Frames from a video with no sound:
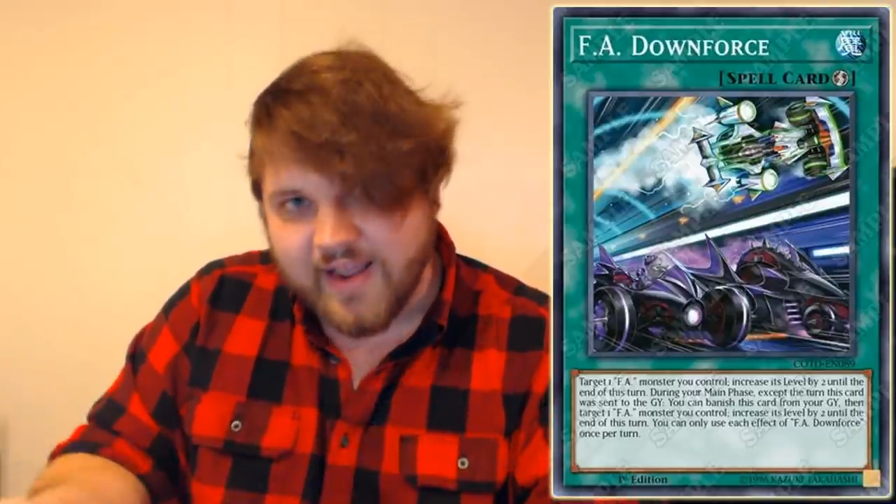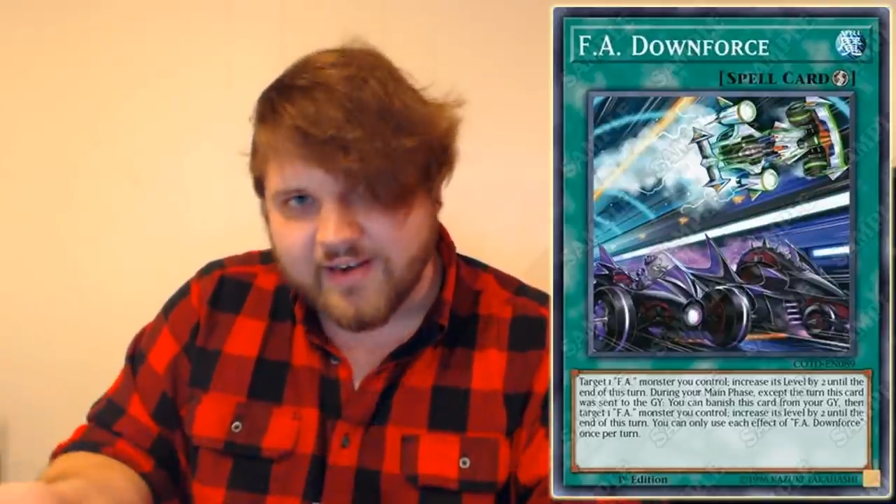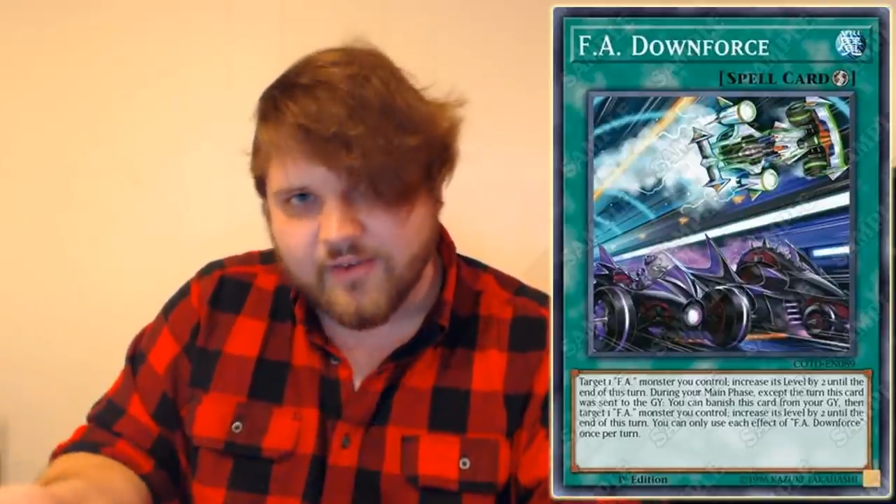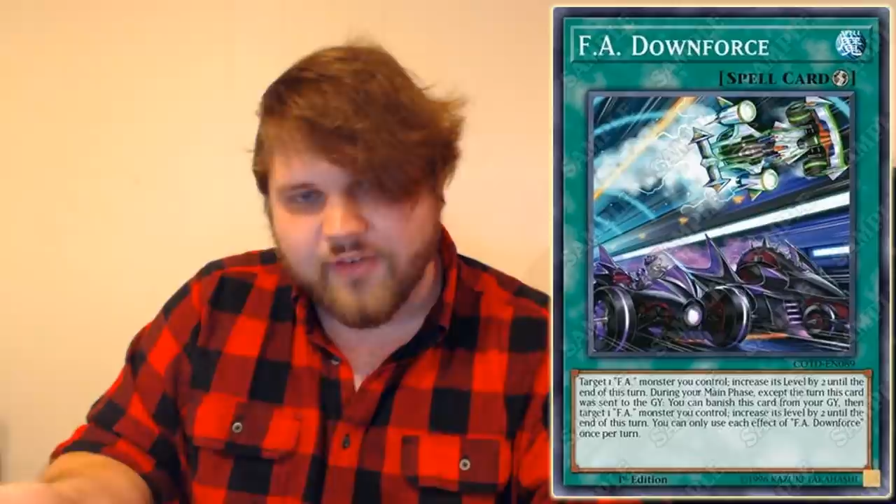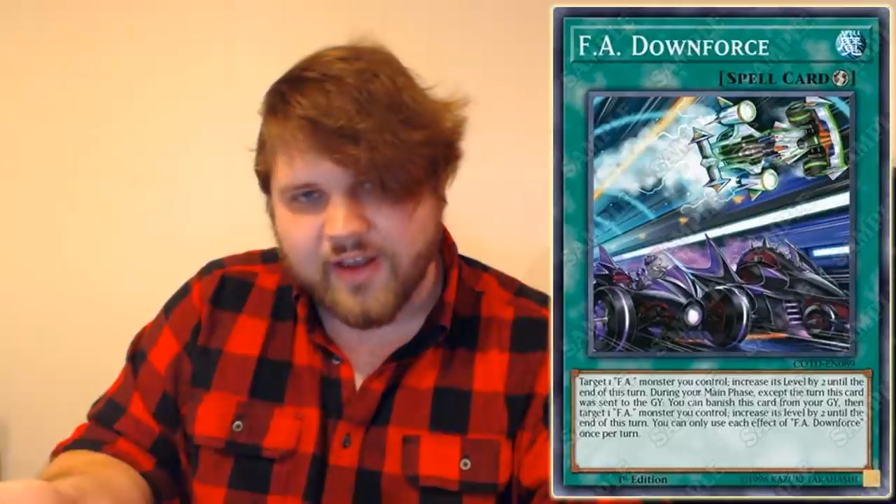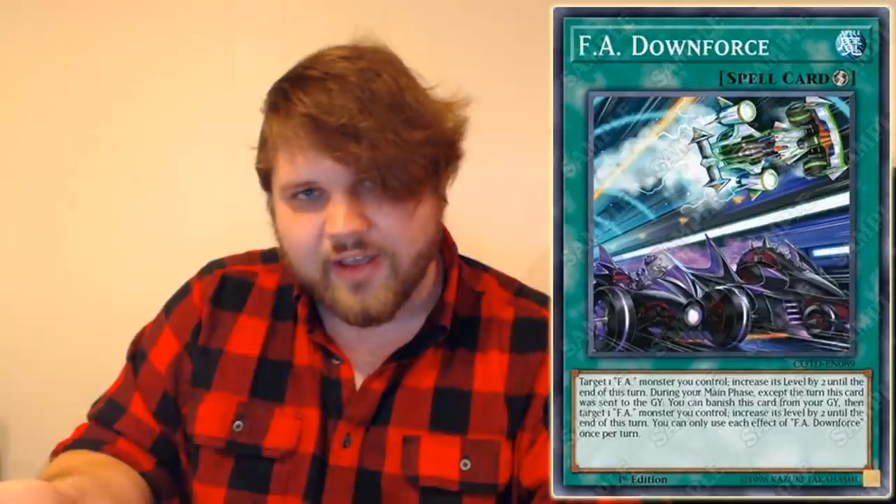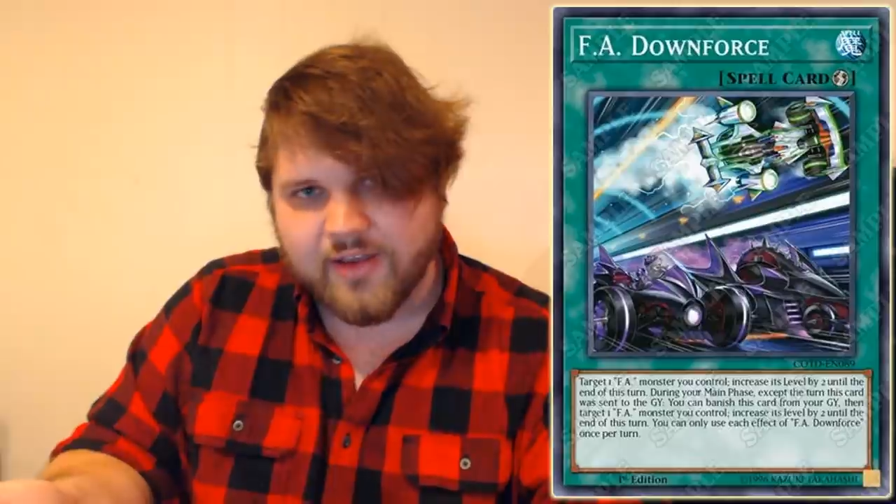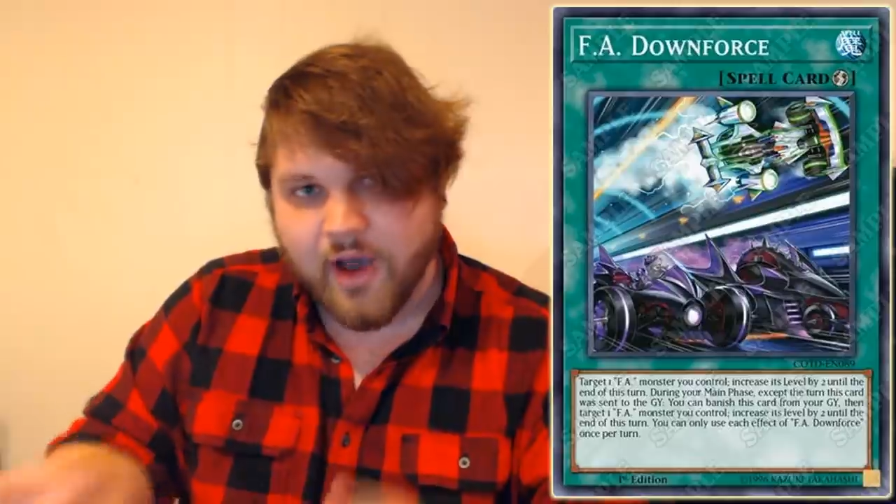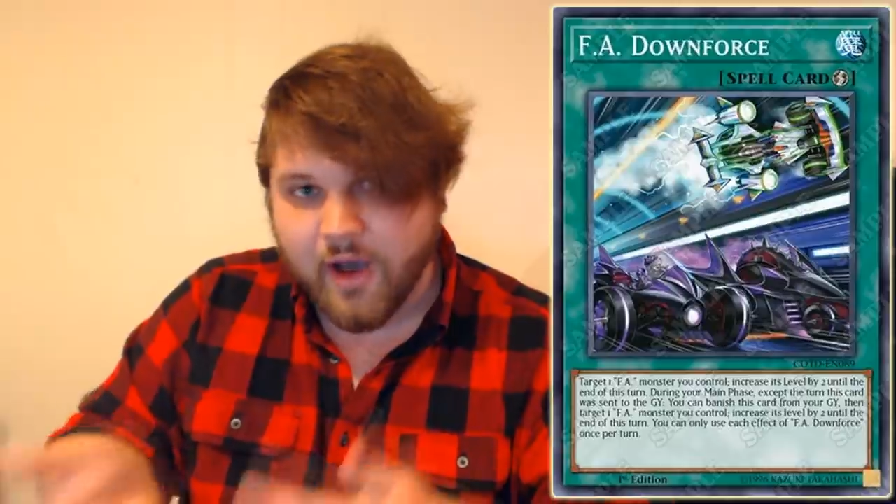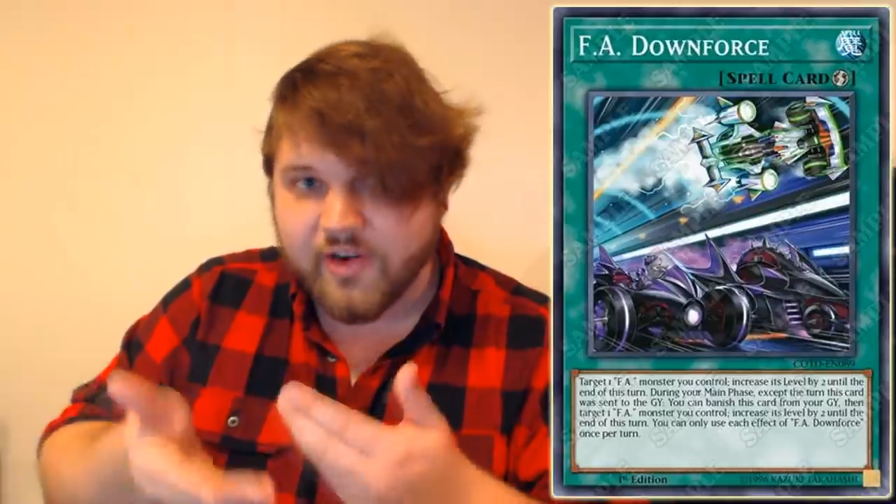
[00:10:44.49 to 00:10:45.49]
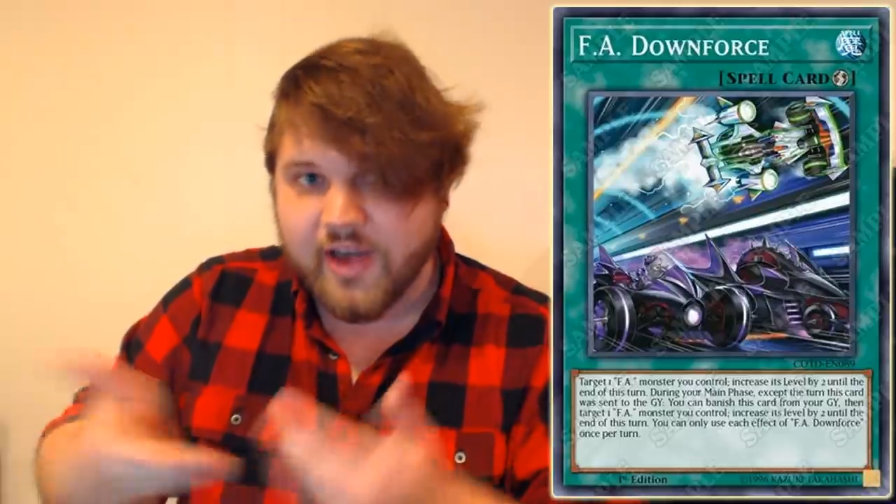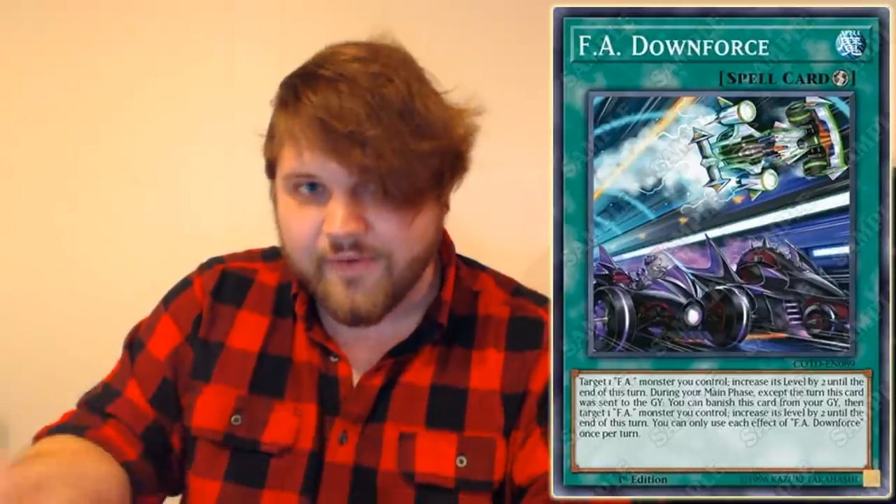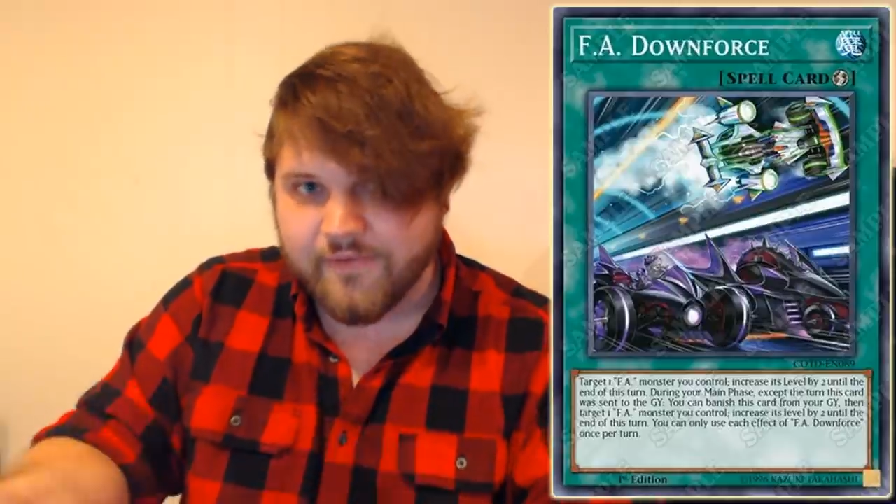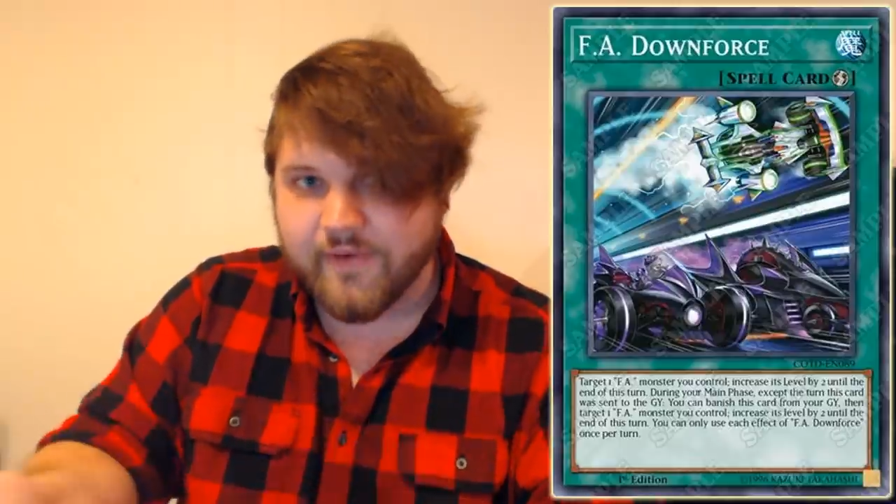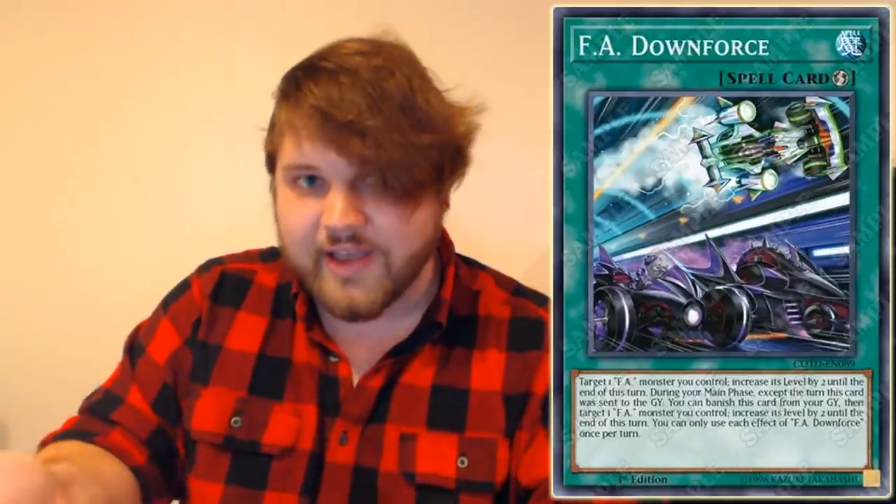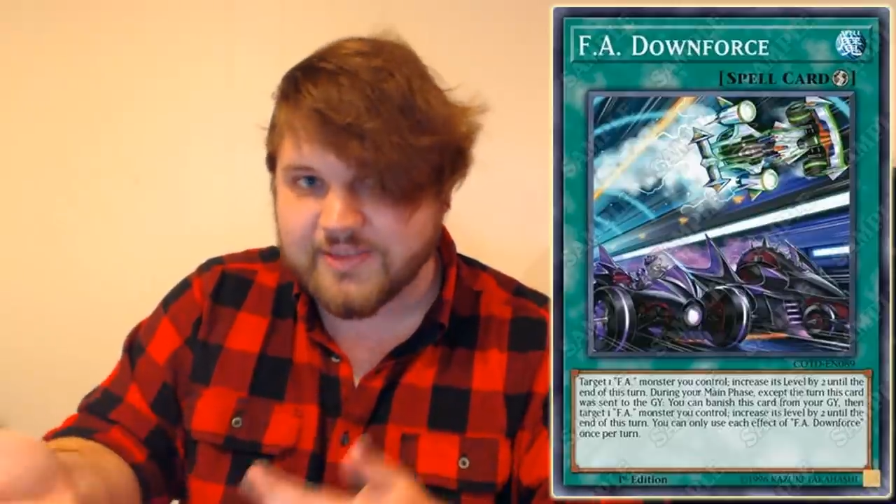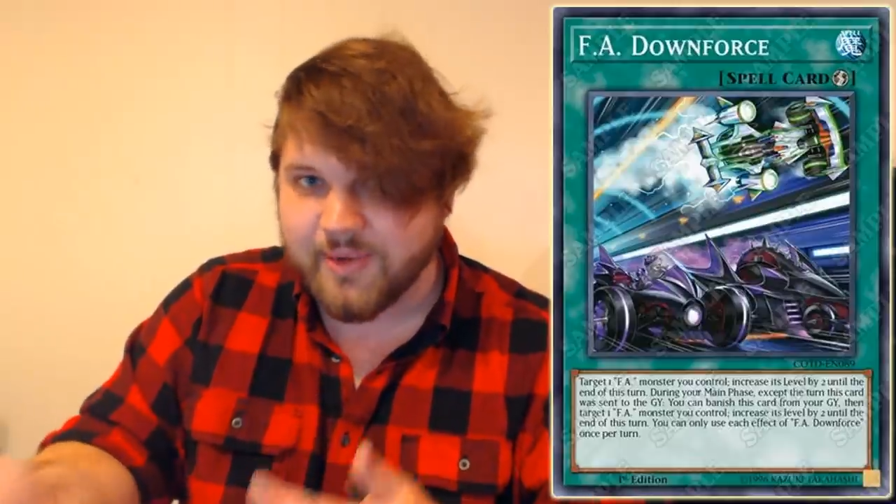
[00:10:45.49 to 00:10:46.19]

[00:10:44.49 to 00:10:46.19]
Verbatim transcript: activating of an FA,